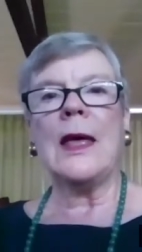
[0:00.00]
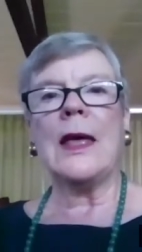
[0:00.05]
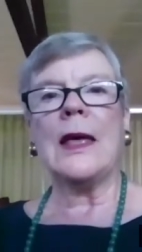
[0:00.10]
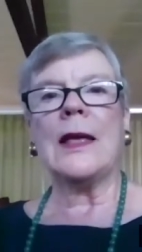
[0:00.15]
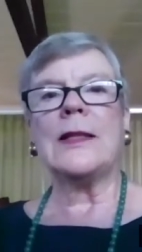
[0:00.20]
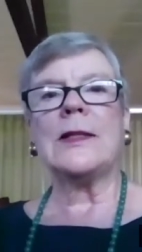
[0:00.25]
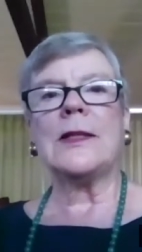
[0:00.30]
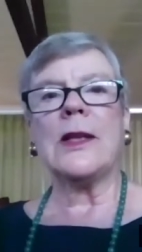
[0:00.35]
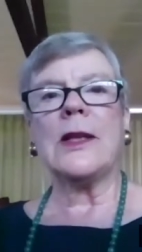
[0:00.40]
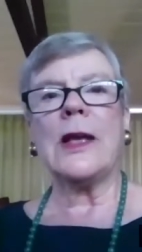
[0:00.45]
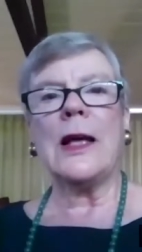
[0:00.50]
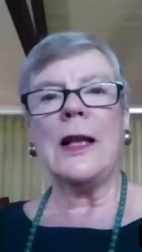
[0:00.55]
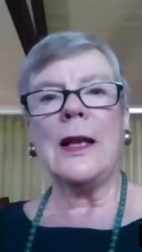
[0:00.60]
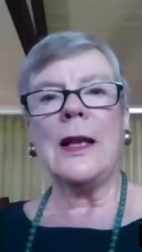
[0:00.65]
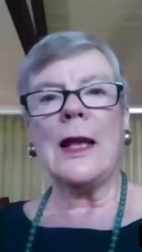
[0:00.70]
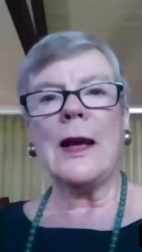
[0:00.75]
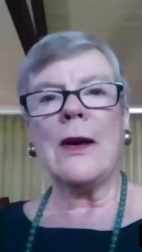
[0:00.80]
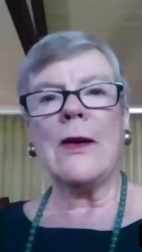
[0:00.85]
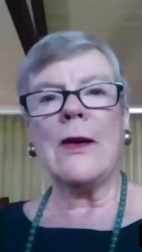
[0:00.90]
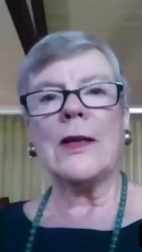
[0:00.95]
It's
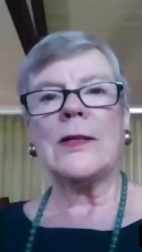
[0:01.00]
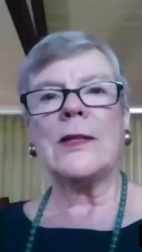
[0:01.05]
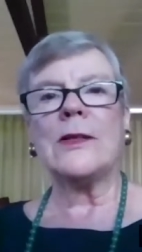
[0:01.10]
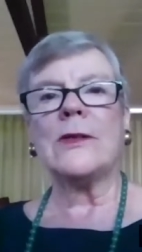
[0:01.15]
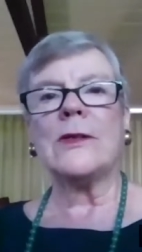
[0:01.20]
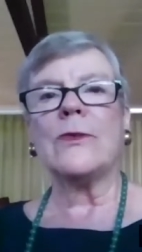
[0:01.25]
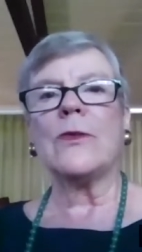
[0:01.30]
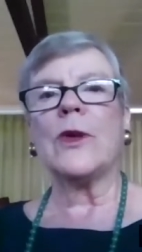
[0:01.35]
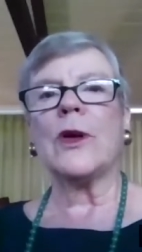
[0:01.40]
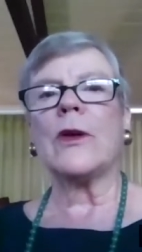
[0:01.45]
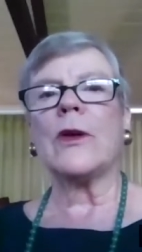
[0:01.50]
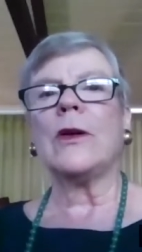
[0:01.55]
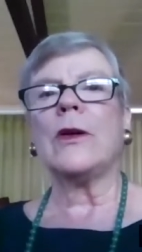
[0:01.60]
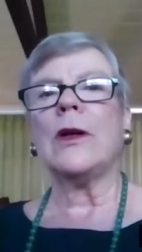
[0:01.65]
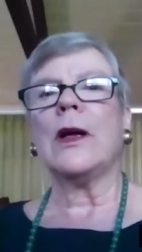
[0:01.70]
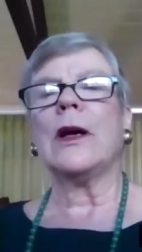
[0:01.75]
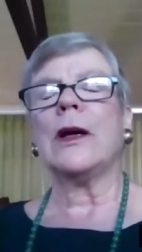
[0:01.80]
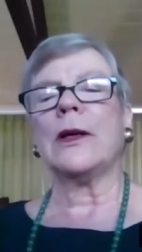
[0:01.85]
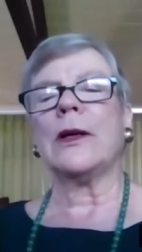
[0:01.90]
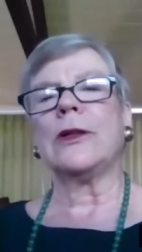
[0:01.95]
hilarious to, re
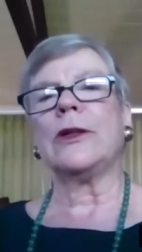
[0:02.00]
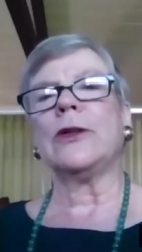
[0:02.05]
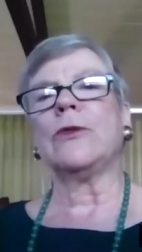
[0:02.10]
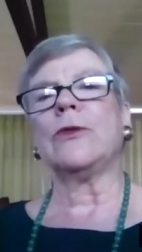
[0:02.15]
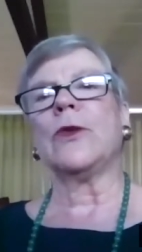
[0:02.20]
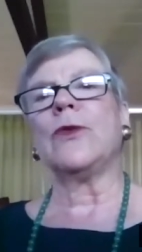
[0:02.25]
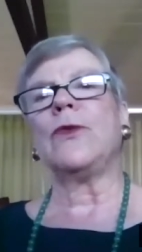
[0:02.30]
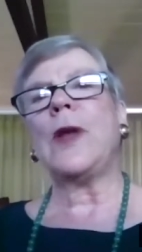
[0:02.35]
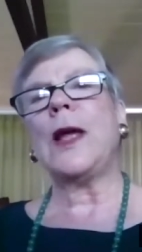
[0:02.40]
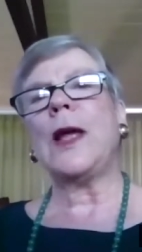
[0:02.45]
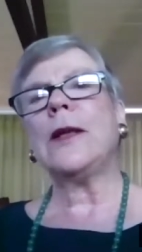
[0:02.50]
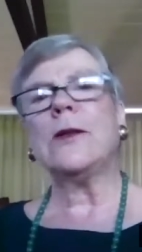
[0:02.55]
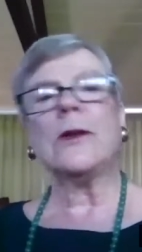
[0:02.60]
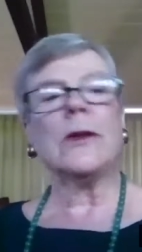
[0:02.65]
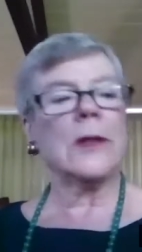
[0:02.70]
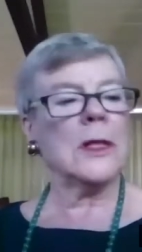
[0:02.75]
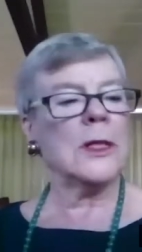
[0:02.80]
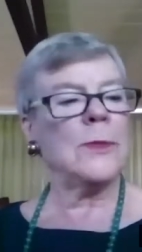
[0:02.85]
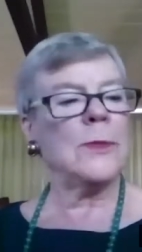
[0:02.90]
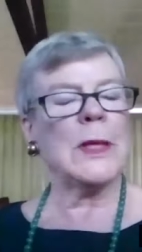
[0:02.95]
uh, to reflect
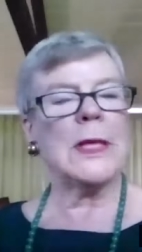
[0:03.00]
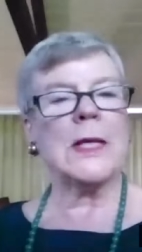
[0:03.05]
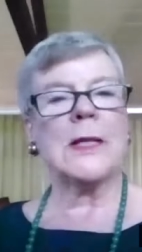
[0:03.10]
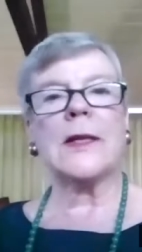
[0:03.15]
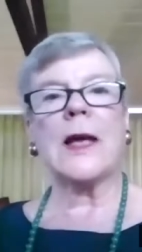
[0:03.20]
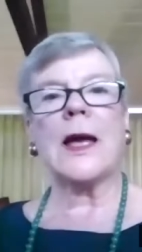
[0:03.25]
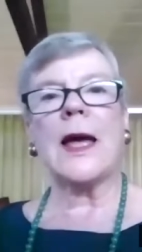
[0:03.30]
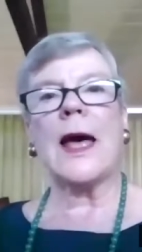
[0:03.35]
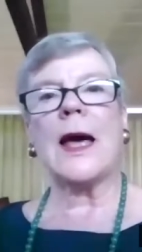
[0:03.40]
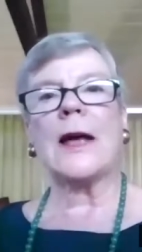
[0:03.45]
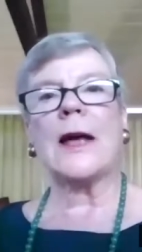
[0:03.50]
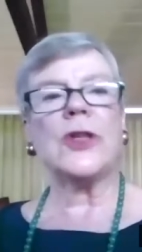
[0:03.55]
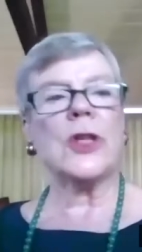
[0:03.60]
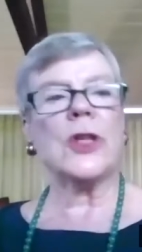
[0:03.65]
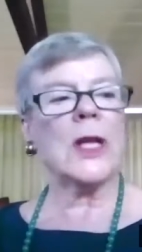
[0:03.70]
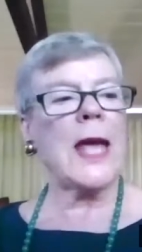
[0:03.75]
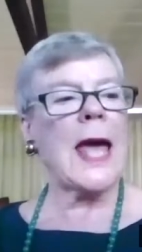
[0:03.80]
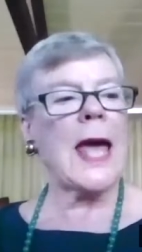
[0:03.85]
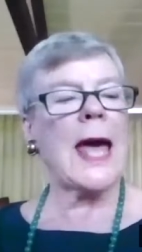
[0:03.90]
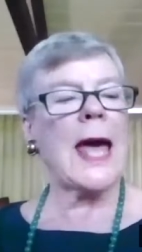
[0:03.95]
on this because I
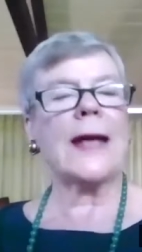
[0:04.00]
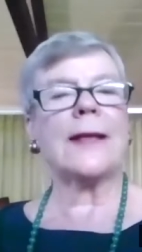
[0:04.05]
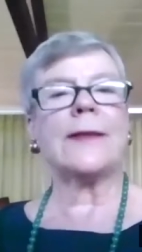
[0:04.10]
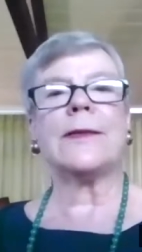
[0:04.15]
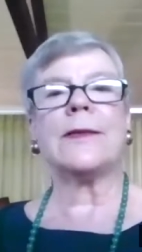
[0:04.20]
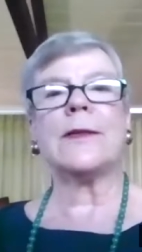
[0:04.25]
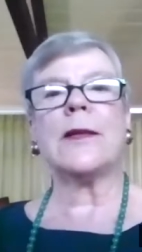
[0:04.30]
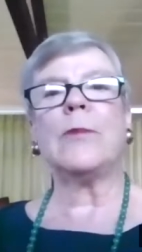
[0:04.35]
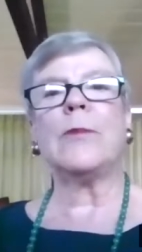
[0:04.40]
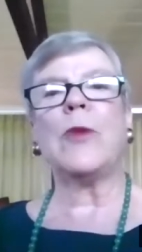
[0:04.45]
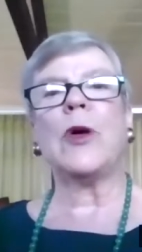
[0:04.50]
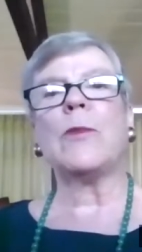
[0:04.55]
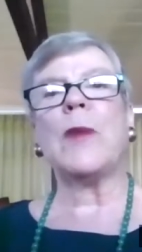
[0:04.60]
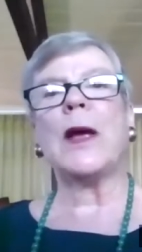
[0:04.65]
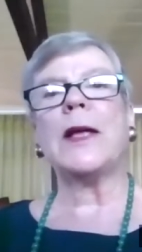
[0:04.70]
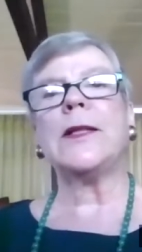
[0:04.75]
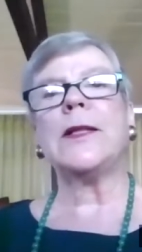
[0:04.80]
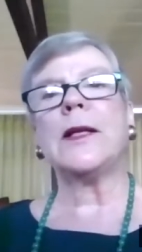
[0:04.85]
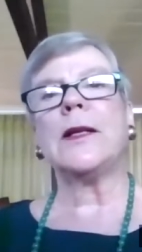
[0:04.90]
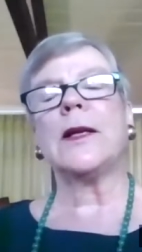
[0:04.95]
actually had some on
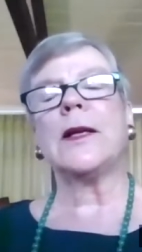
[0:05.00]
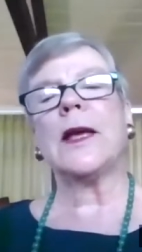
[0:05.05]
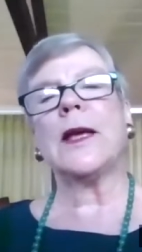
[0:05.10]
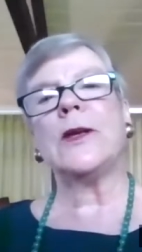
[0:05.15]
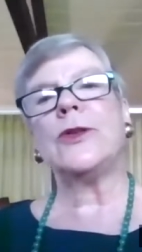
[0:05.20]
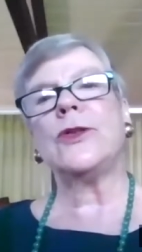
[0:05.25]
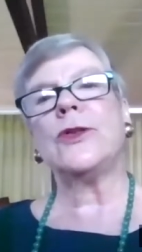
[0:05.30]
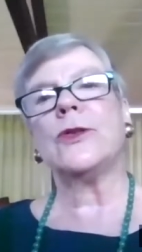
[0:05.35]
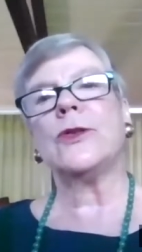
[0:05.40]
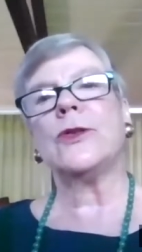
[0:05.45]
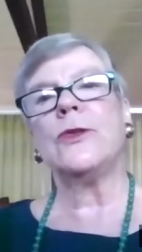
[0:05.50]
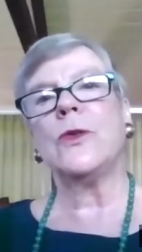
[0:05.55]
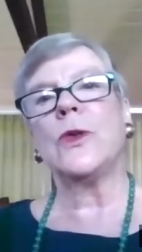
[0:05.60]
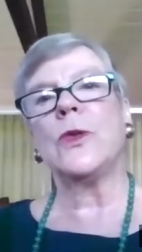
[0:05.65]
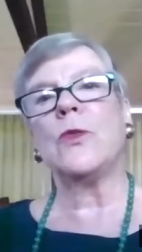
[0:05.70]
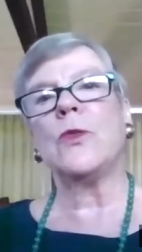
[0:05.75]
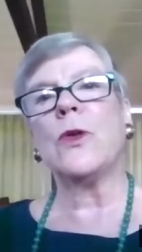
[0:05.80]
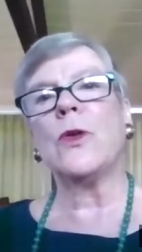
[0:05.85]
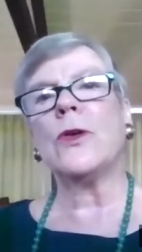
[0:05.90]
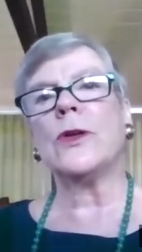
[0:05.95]
my delegation who
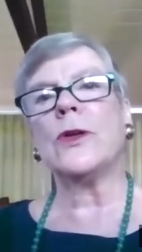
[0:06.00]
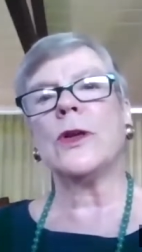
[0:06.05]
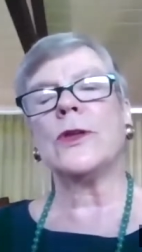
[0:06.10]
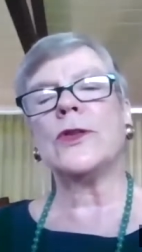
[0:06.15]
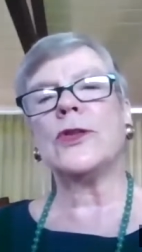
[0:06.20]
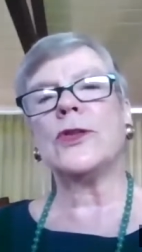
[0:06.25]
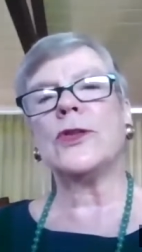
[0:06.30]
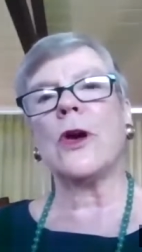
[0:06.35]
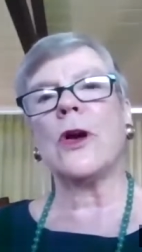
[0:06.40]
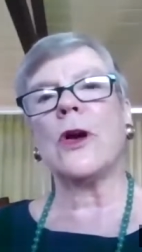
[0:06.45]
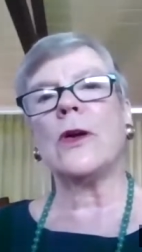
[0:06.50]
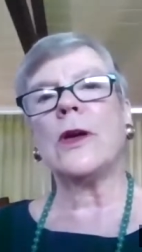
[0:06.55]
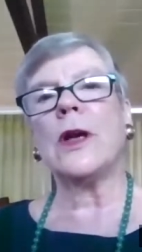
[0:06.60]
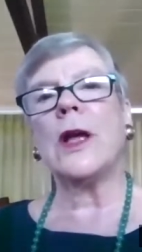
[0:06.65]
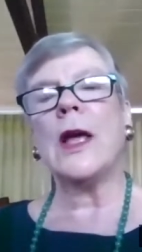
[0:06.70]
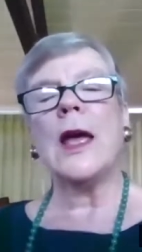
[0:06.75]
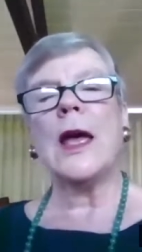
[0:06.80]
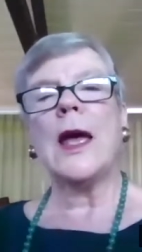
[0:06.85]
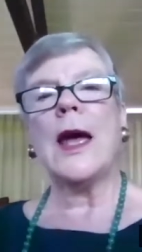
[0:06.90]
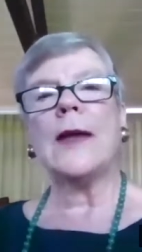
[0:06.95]
had worked on START
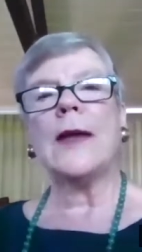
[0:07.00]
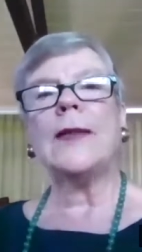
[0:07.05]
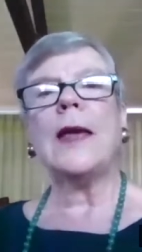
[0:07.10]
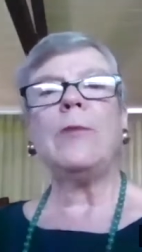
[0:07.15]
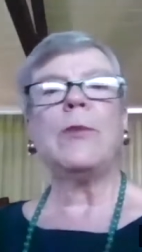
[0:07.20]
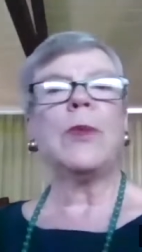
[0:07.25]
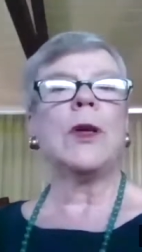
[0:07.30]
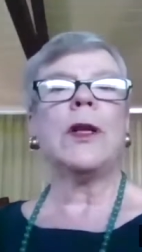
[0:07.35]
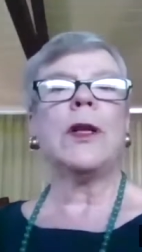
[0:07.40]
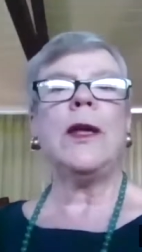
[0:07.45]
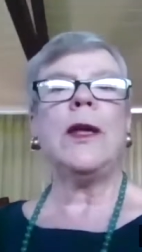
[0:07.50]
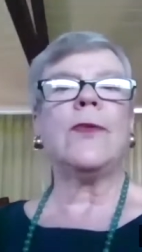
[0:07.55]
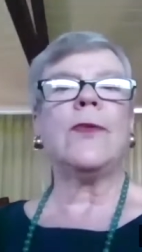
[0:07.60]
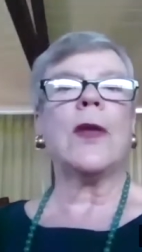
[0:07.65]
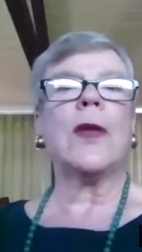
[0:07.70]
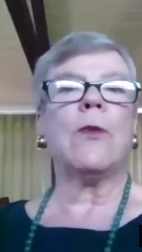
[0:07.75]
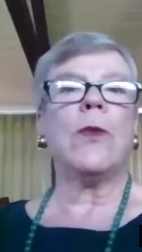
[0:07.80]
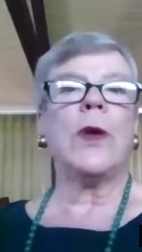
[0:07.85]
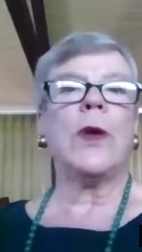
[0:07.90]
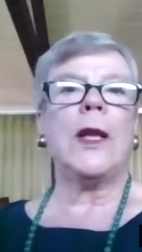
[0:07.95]
and they believed
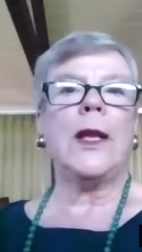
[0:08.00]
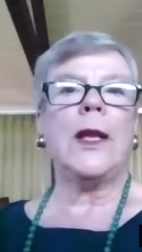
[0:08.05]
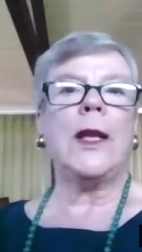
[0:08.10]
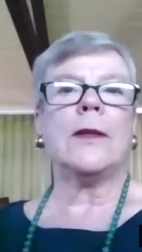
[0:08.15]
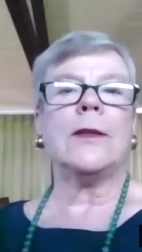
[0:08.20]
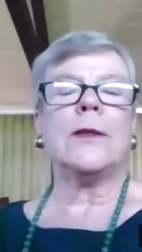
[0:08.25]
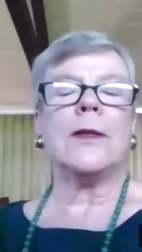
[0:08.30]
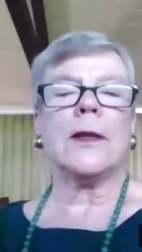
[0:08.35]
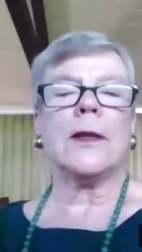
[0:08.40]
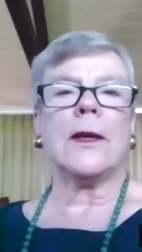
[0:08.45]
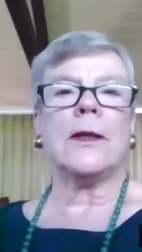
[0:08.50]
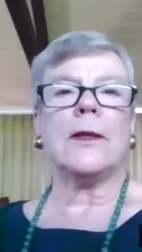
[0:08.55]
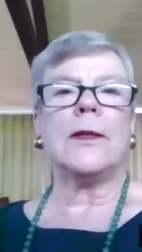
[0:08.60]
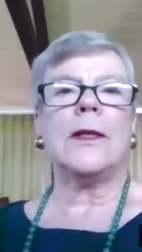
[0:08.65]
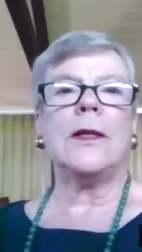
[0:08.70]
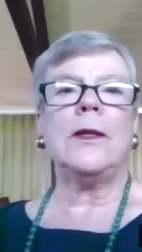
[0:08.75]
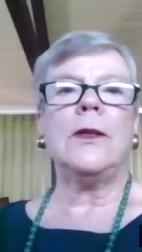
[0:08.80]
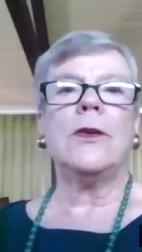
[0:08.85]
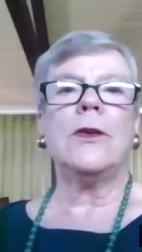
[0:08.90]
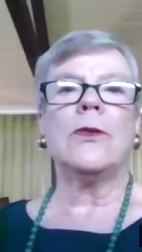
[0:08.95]
that we needed to
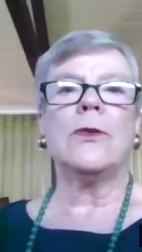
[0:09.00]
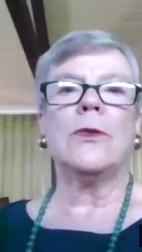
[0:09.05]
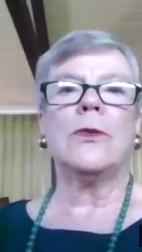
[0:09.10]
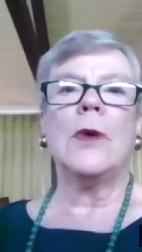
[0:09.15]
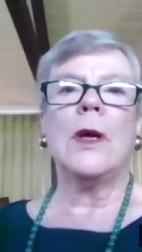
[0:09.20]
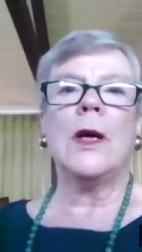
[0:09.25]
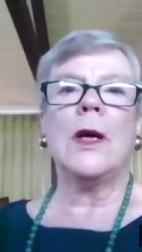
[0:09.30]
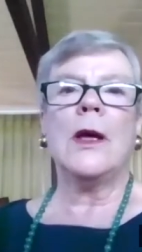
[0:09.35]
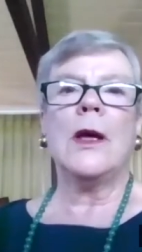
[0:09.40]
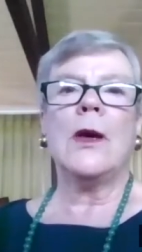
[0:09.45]
continue